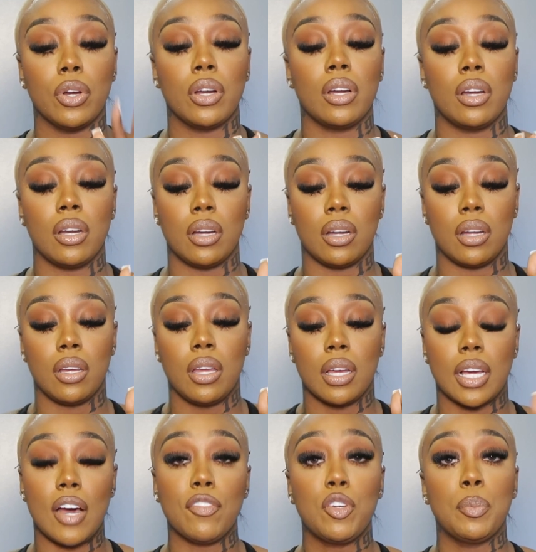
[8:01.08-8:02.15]
you're
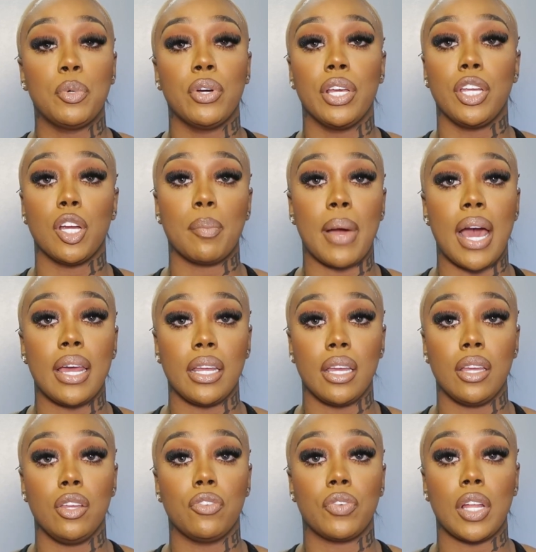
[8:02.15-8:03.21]
comfortable in your body,
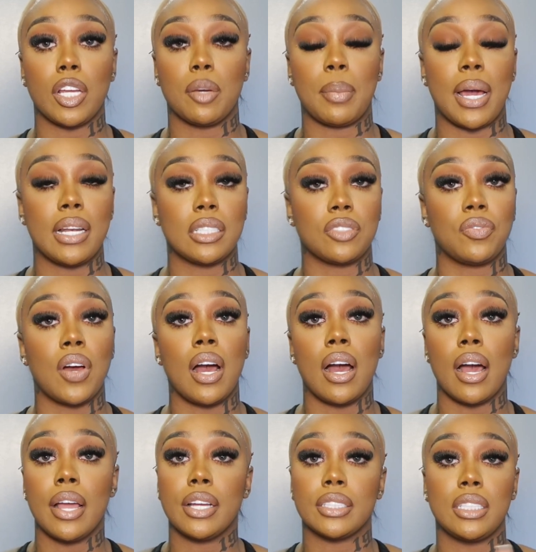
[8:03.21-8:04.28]
you feel like your body's
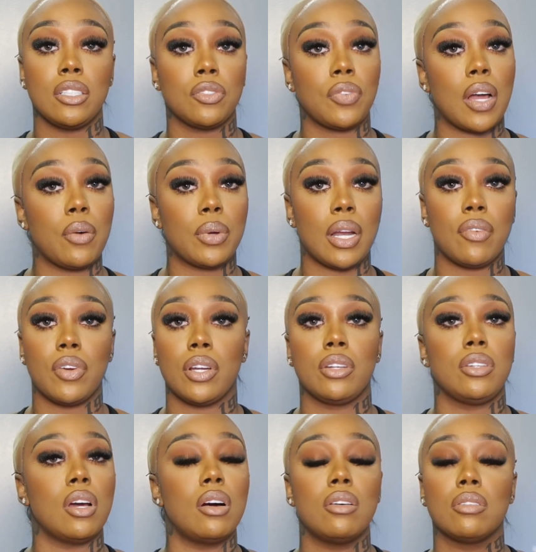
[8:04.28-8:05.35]
fine, your teeth's fine, whatever,
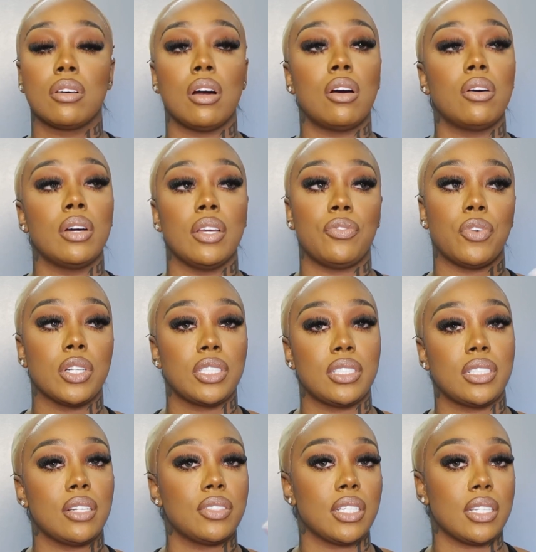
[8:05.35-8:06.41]
don't go and force
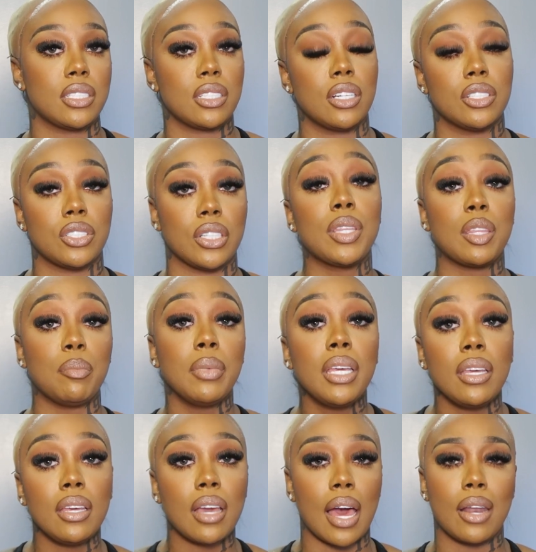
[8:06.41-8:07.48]
yourself to get surgery. With
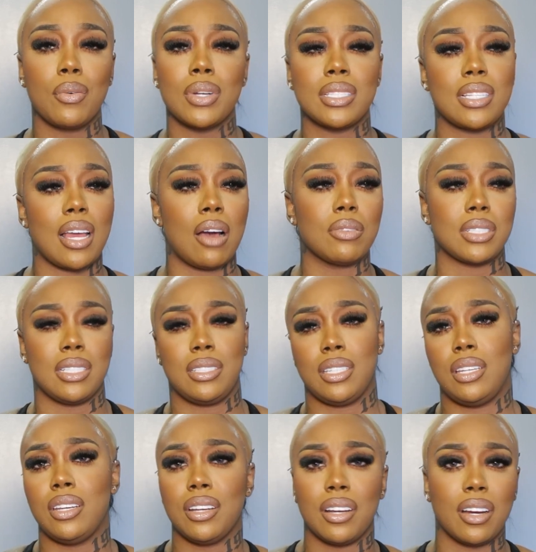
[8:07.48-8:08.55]
me, I don't want to say I was
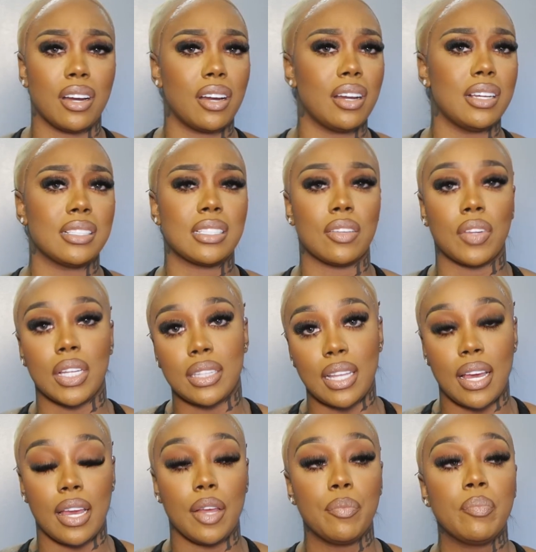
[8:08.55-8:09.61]
insecure and stuff like
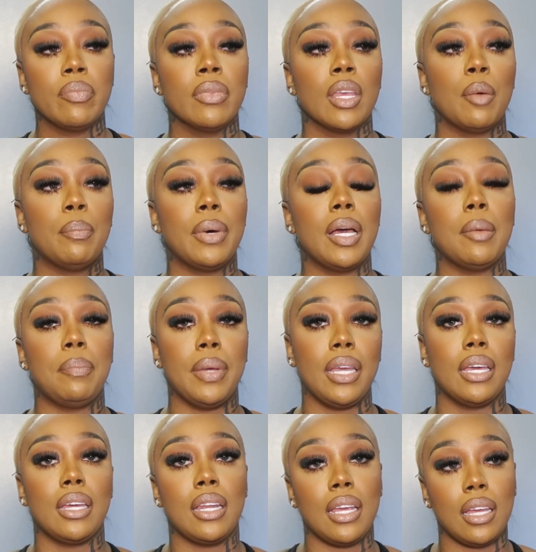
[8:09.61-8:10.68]
that, but
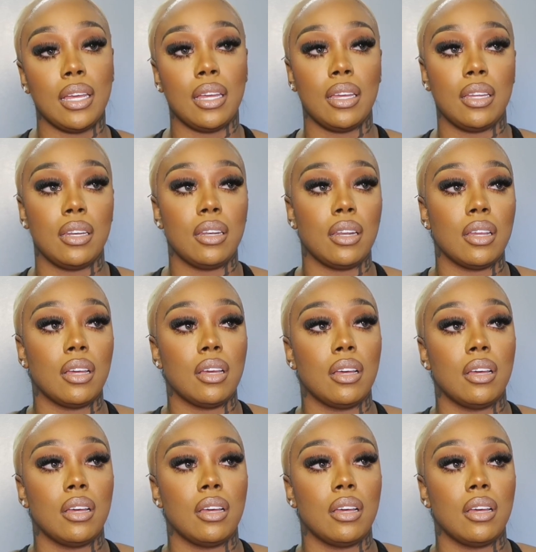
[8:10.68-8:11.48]
being in,